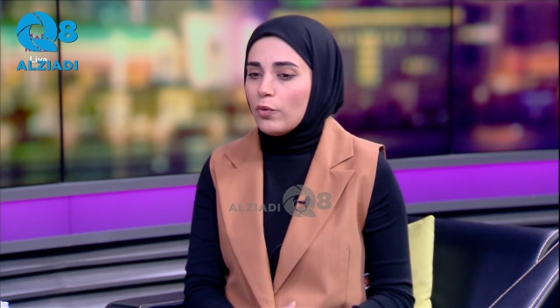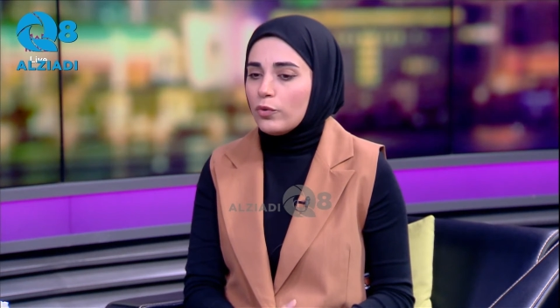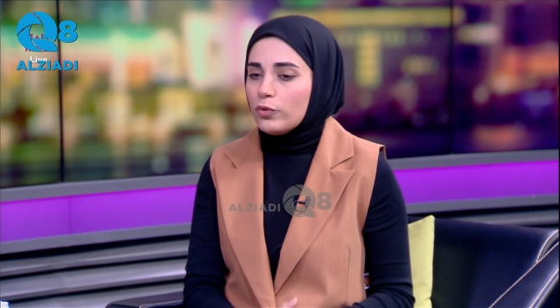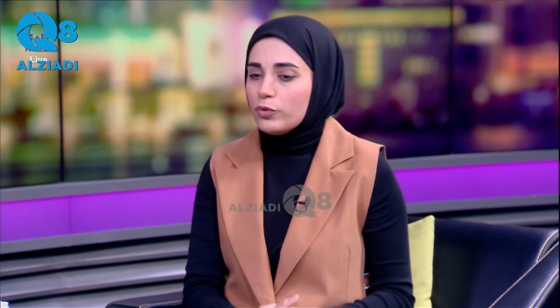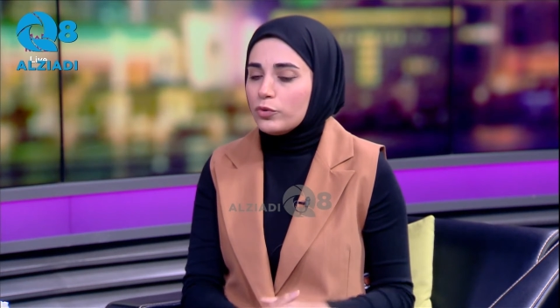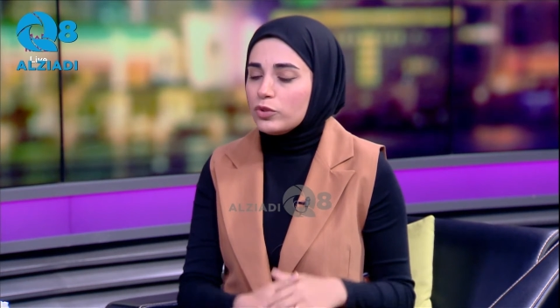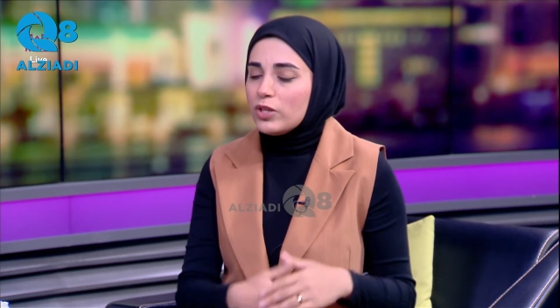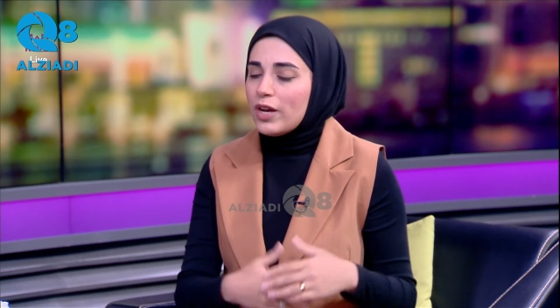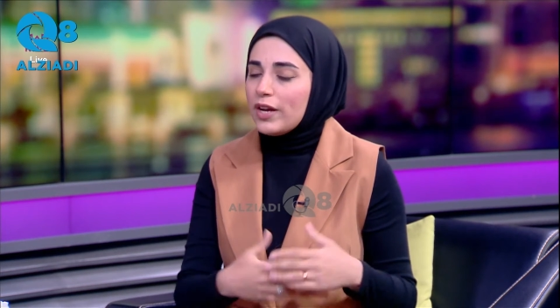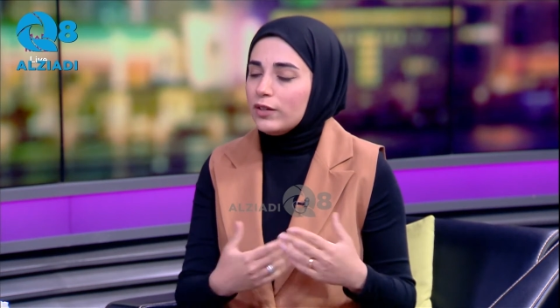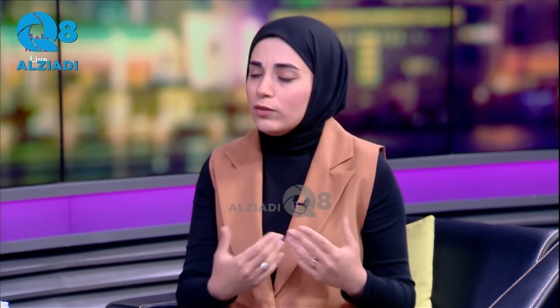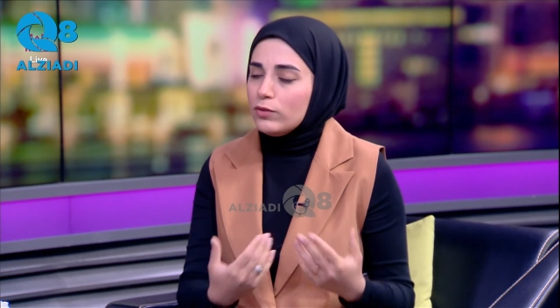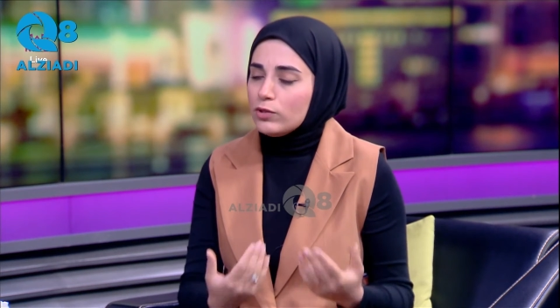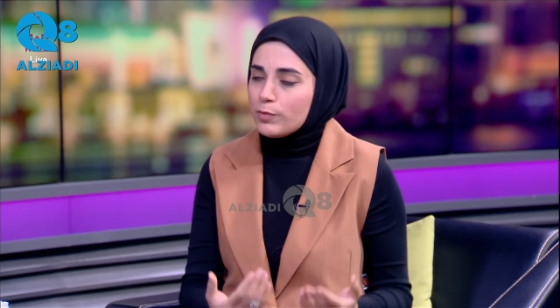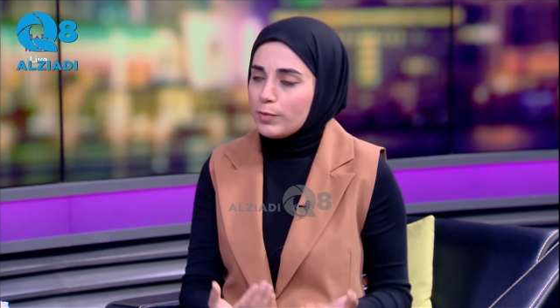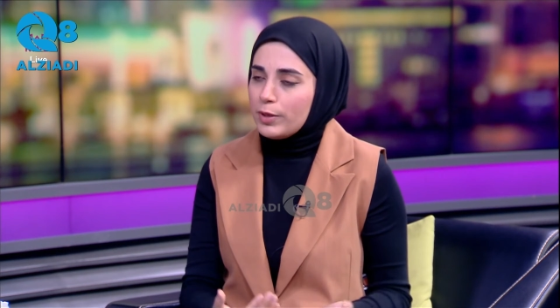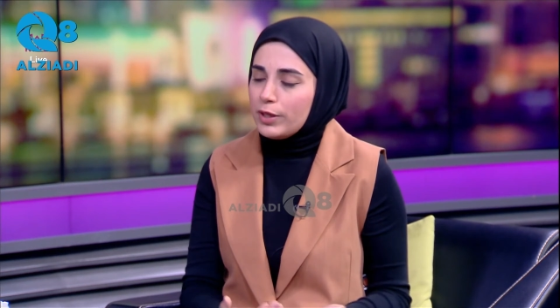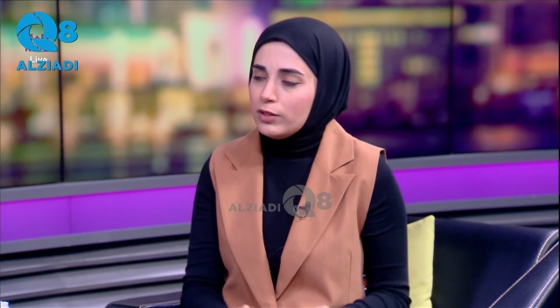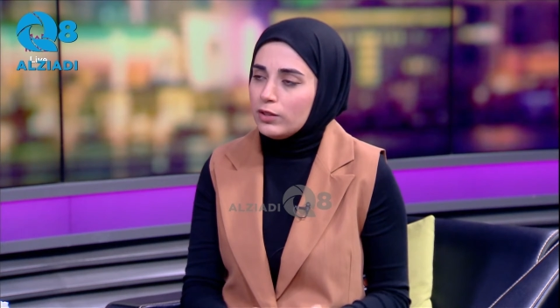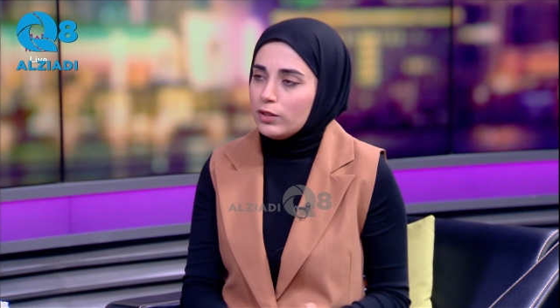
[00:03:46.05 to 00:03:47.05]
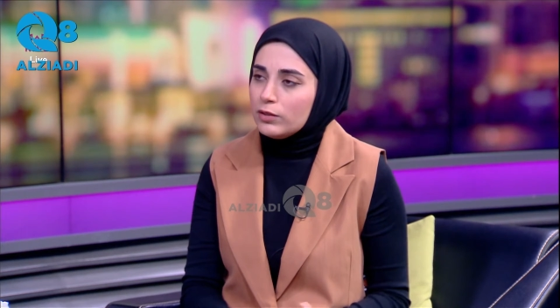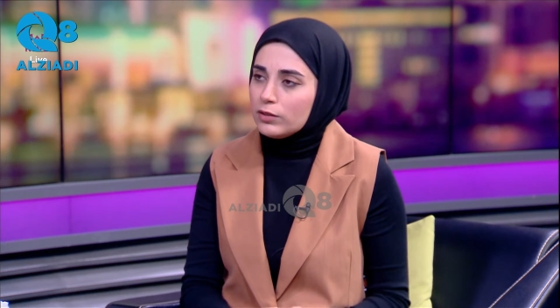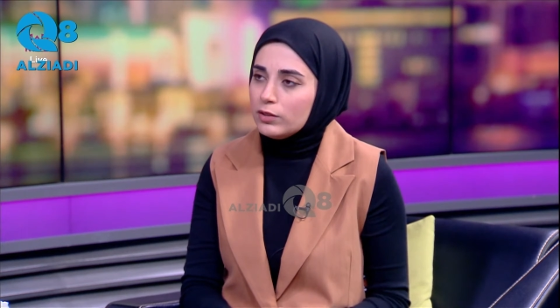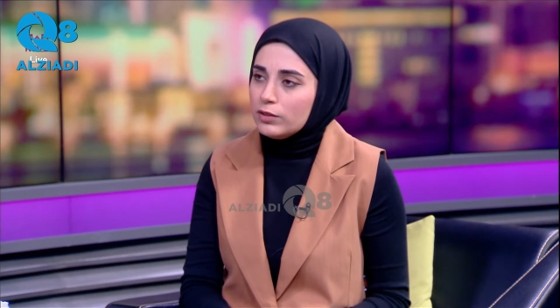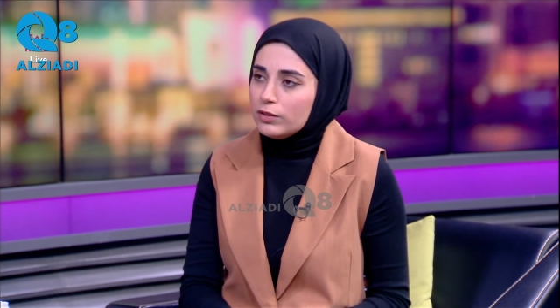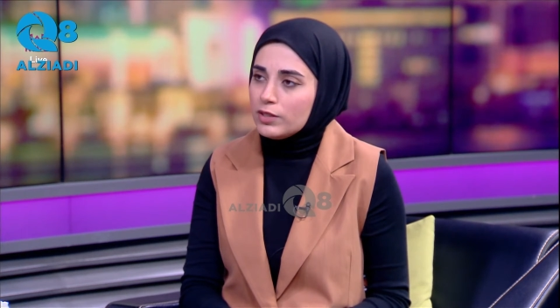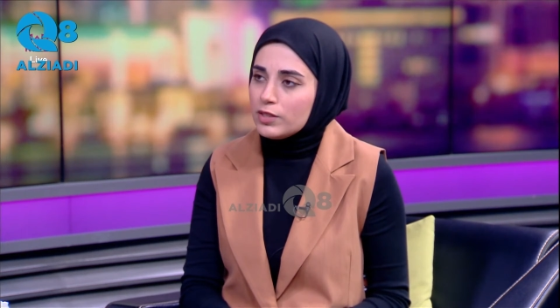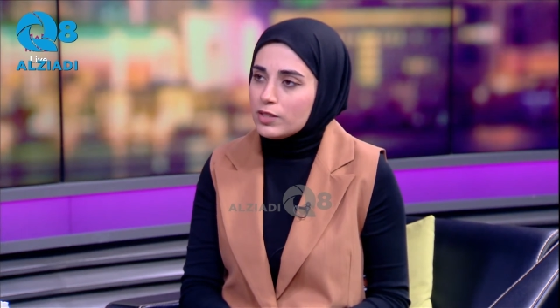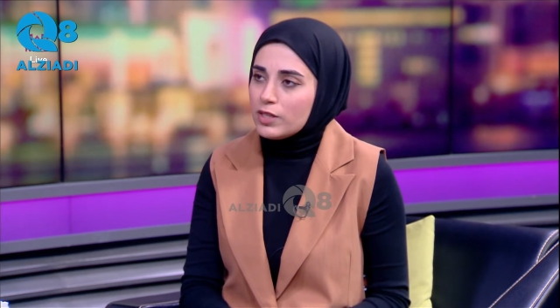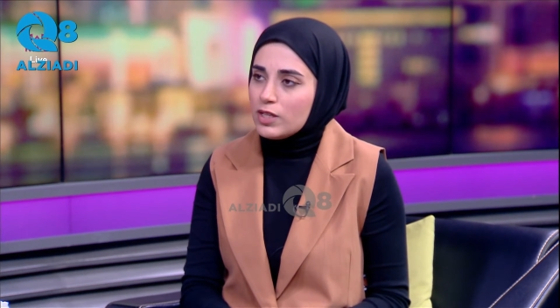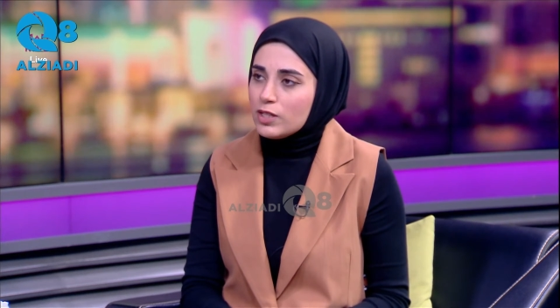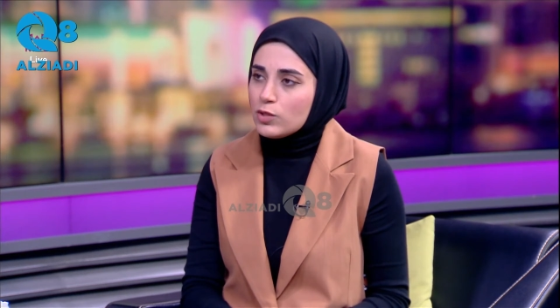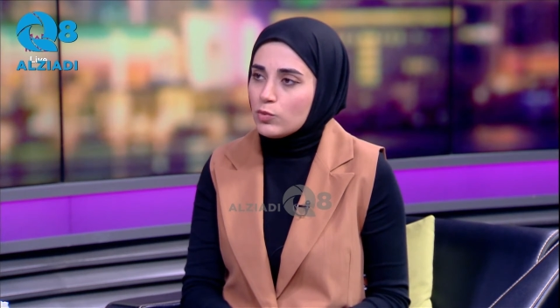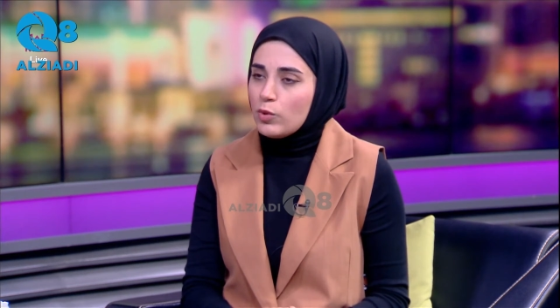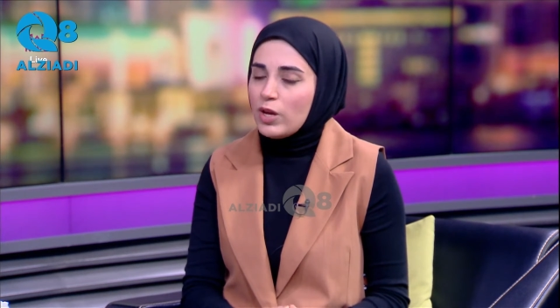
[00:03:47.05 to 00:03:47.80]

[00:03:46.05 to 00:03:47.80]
to diagnose periodontal disease,